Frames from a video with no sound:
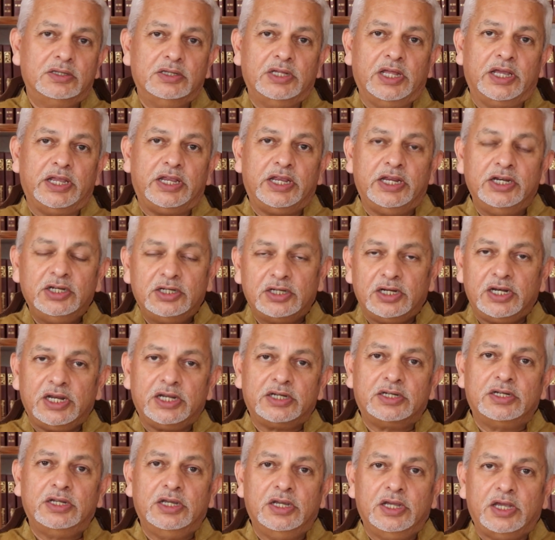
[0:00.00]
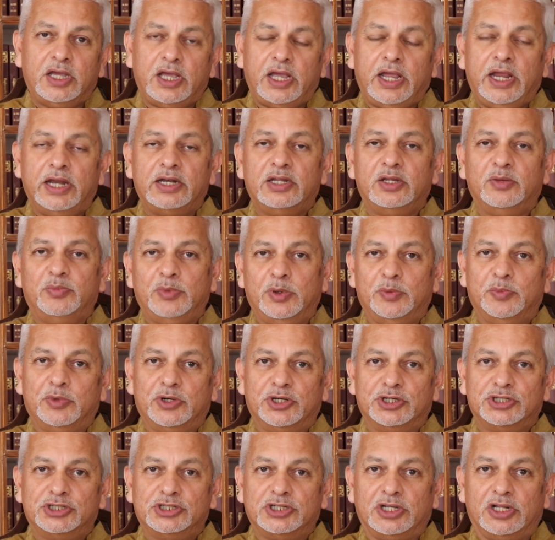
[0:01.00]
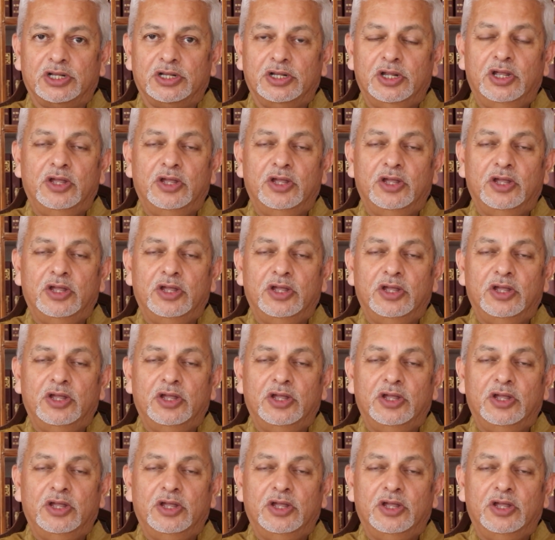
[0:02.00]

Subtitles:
the intellect and the memory shell.